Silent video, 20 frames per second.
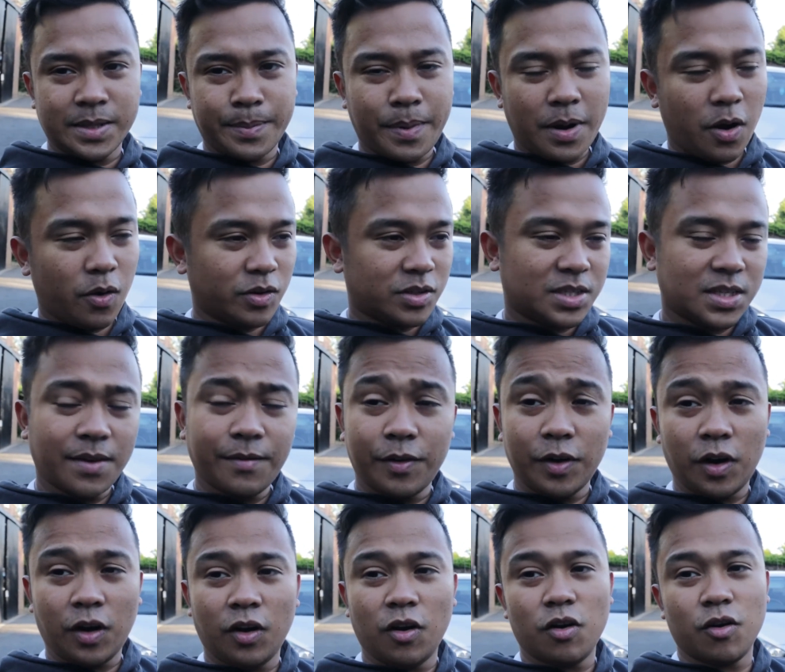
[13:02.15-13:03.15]
about 7
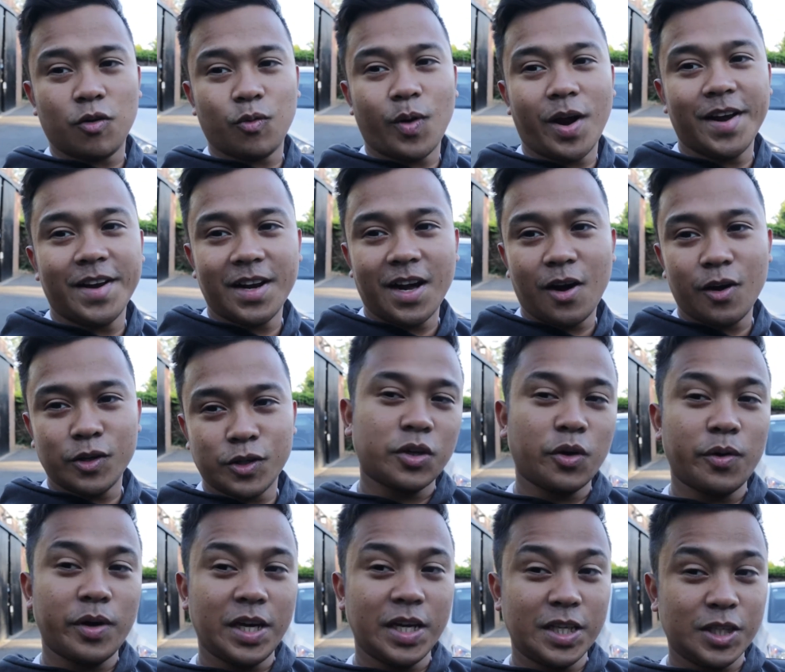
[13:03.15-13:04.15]
o'clock right now,
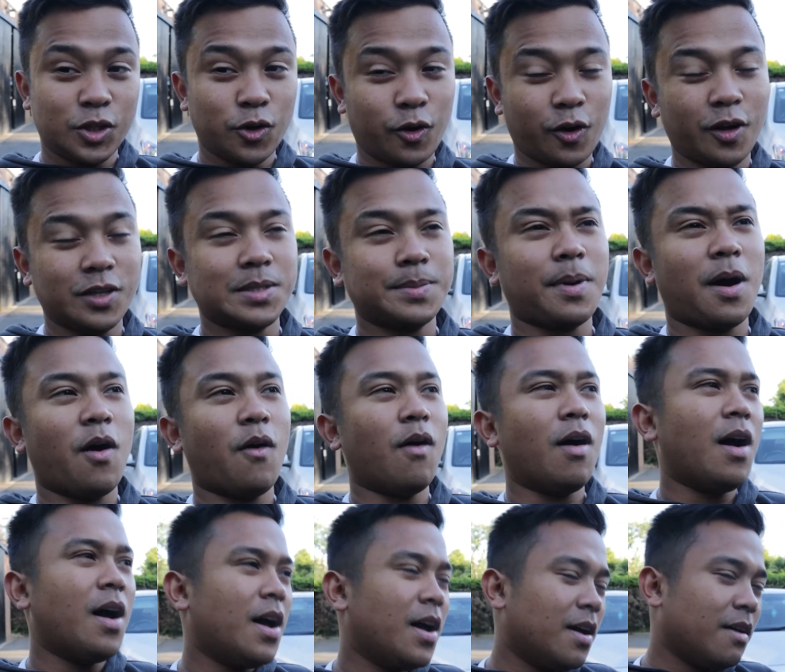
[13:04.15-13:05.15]
so it took us about
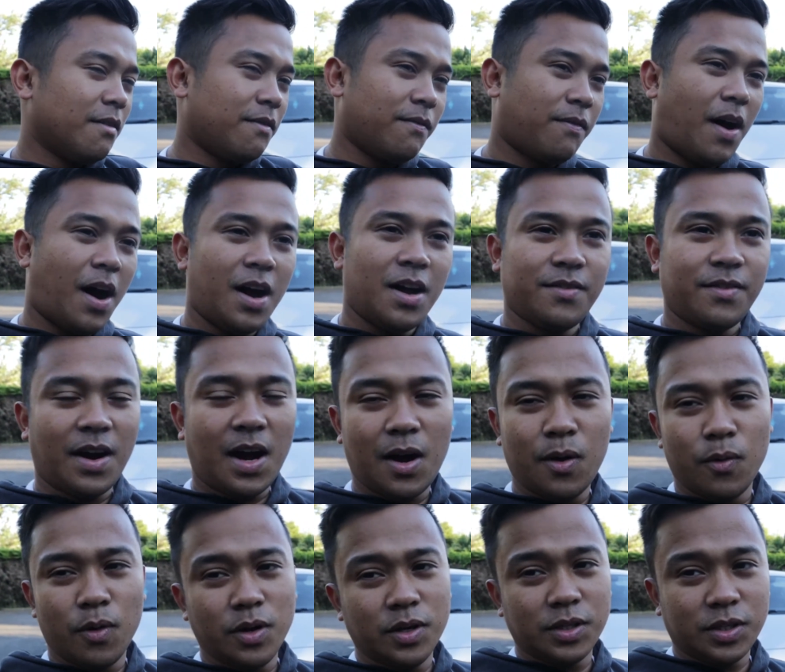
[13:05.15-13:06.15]
5
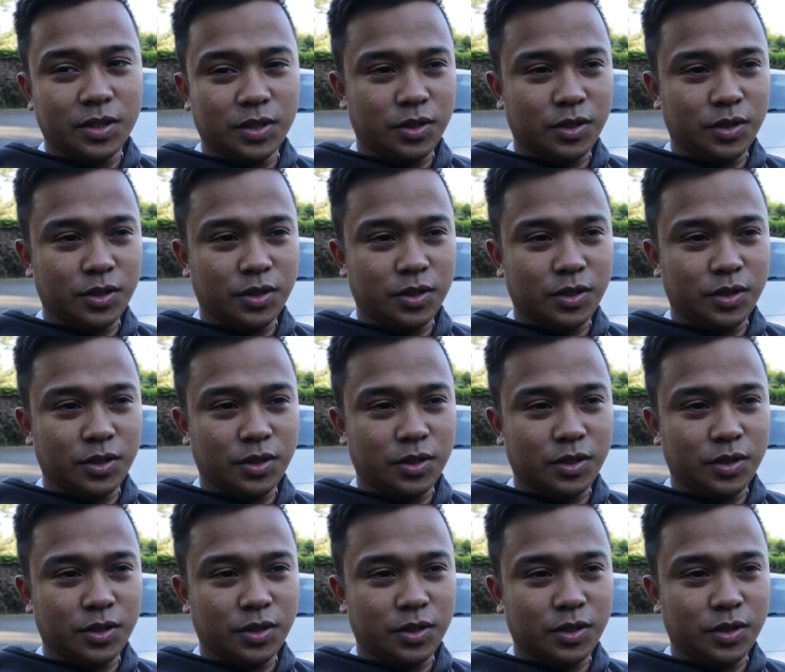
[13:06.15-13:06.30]
hours